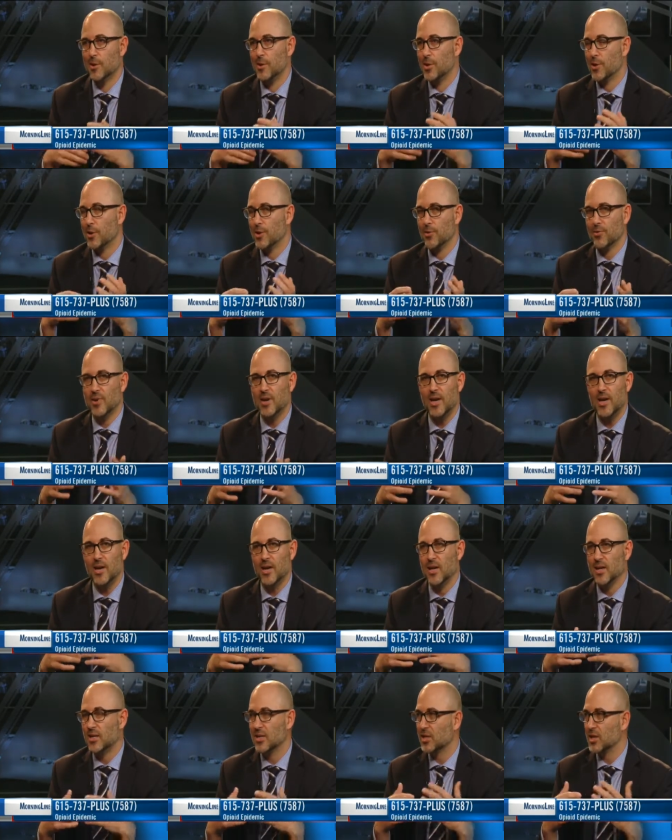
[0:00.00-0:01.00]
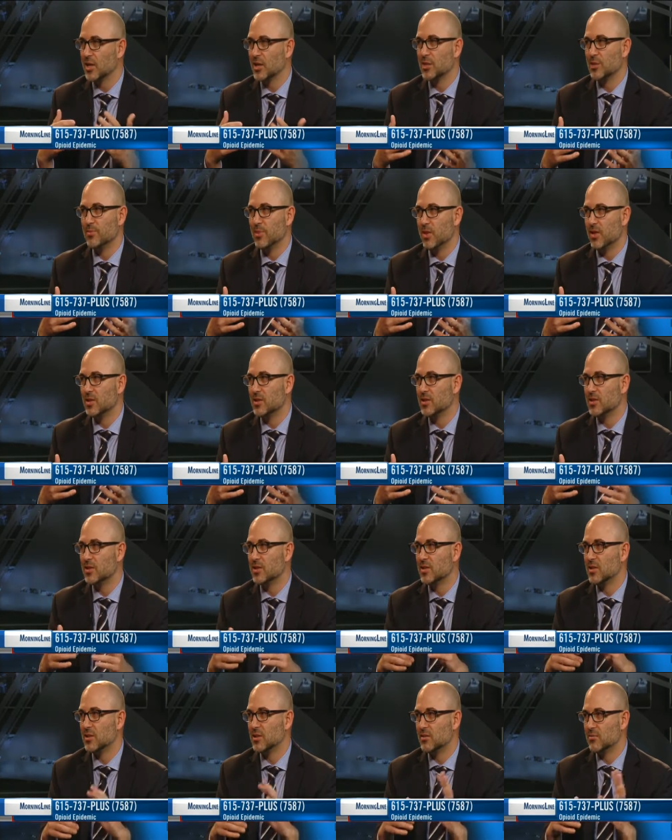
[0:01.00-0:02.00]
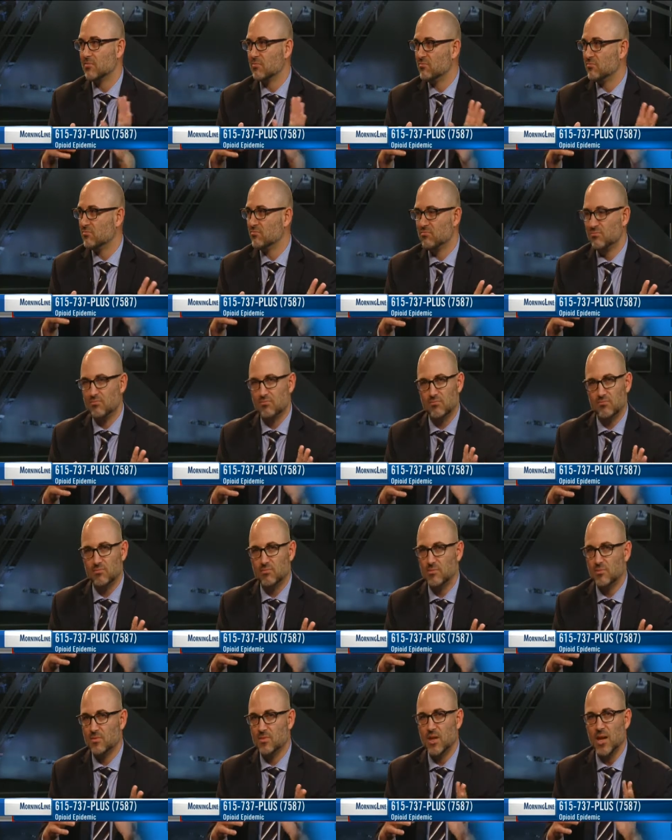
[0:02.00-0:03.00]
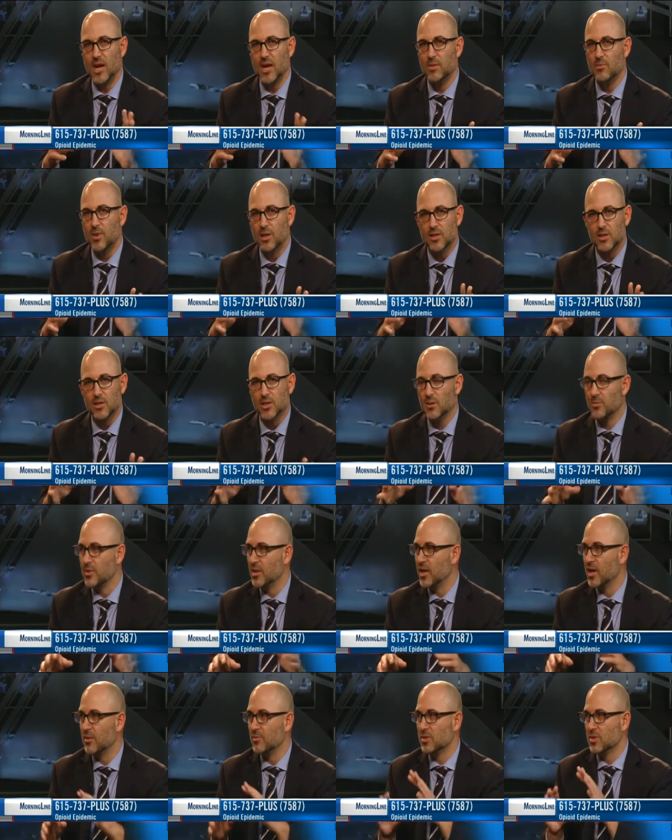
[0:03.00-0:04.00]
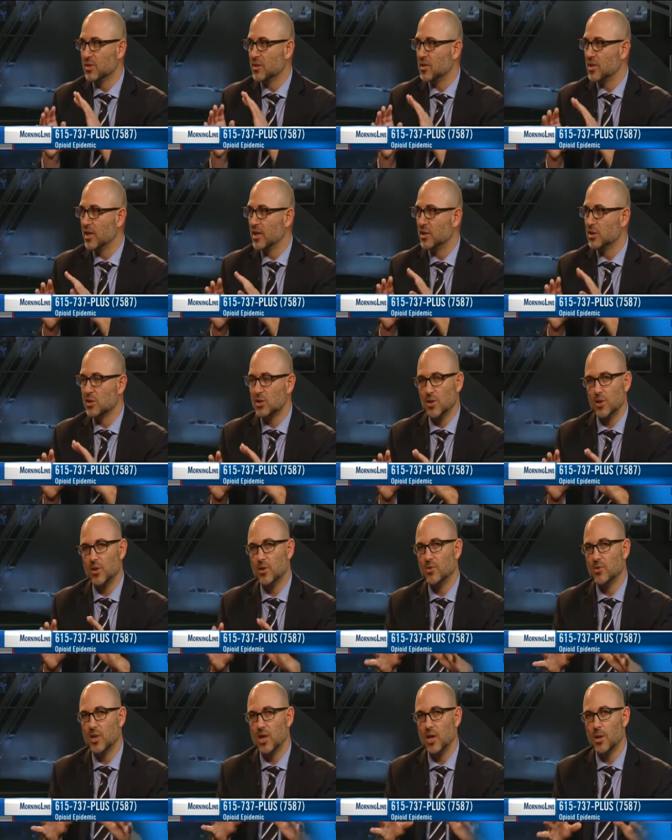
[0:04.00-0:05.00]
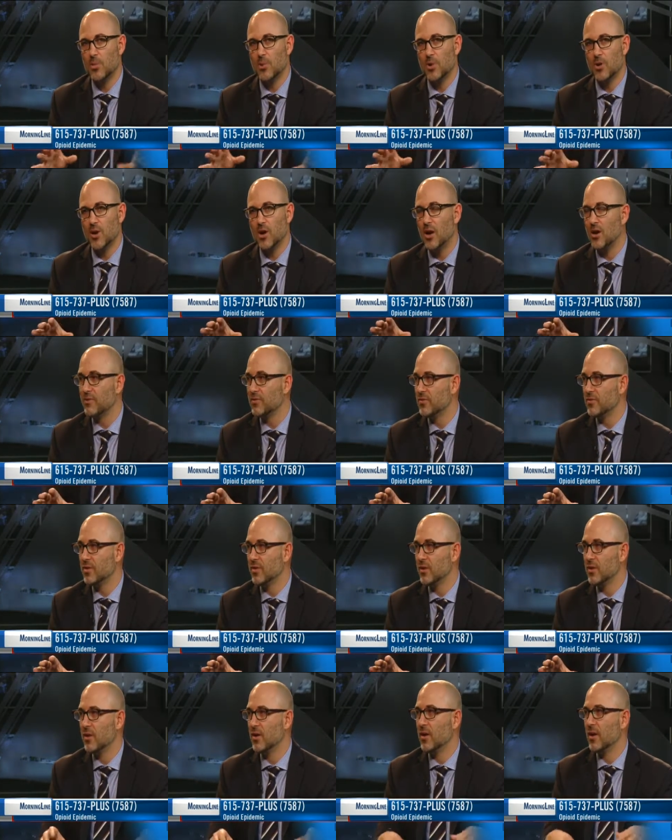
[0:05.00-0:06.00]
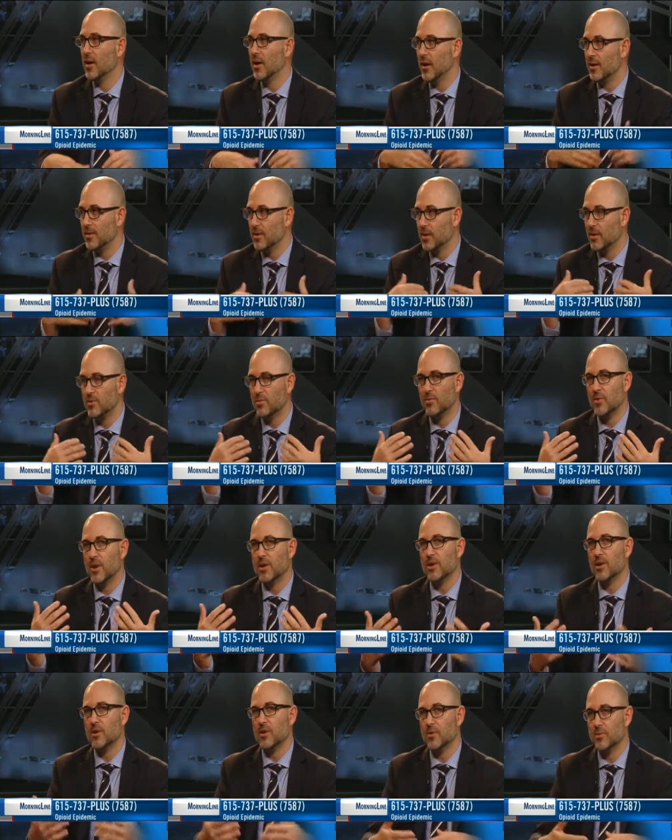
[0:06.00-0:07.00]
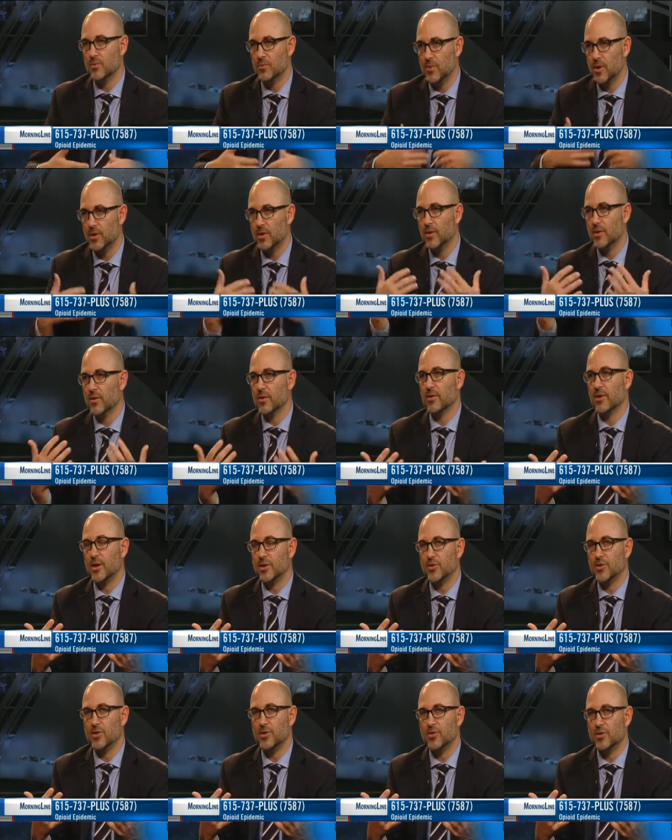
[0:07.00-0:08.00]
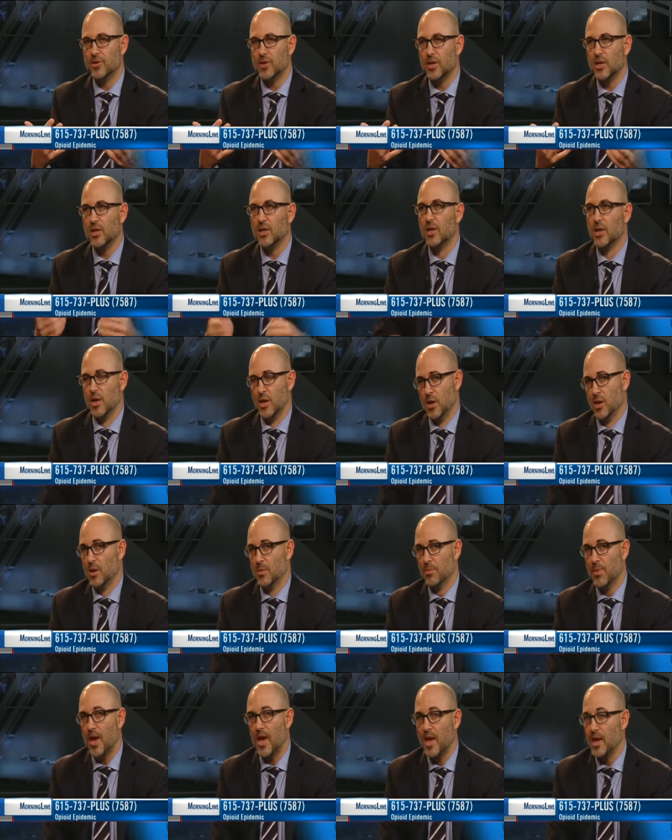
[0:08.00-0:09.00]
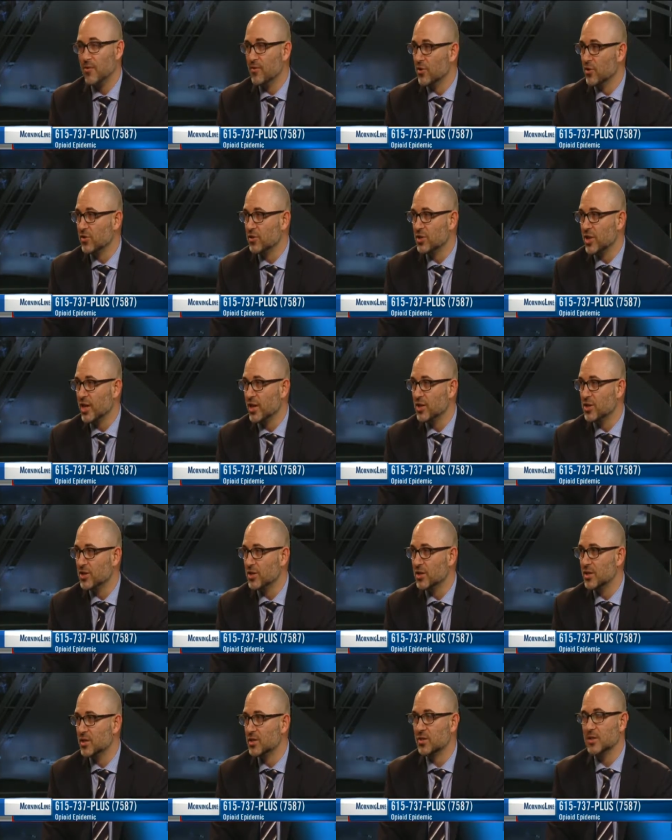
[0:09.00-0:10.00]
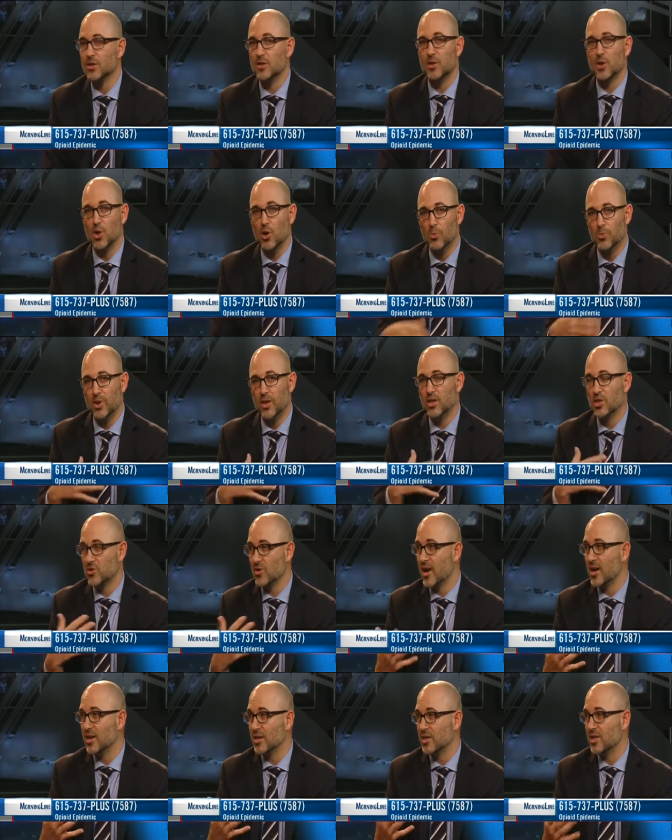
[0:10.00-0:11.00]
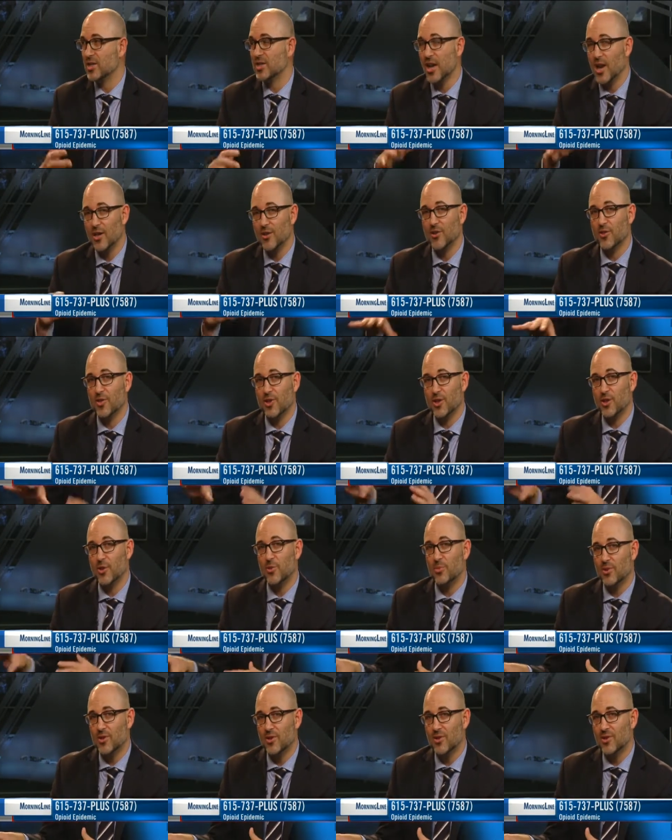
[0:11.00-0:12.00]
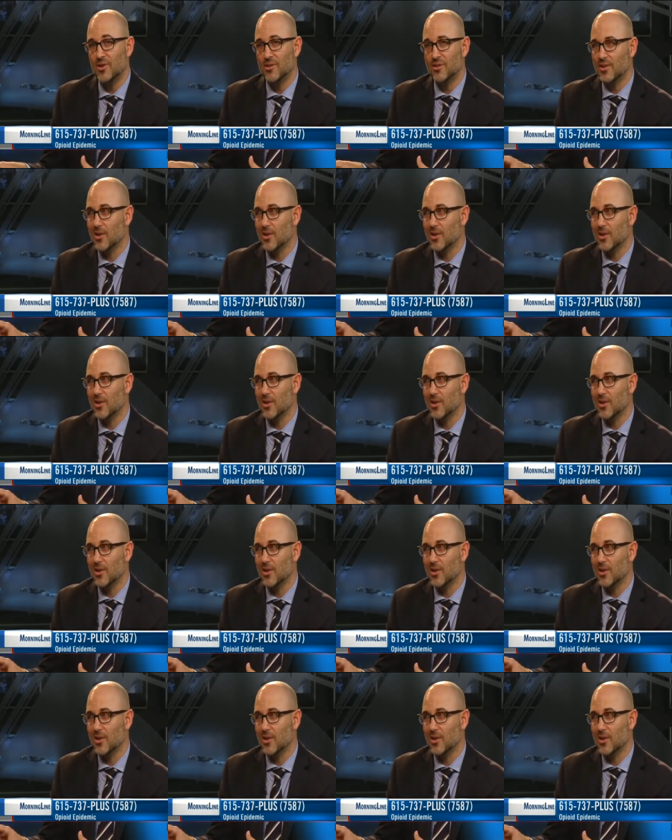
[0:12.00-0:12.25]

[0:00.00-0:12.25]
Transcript: three to six months, mm -hmm. nine months sometimes, this nice slow taper off. And then while you're while you're introducing behavioral changes and coping strategies other than opioids and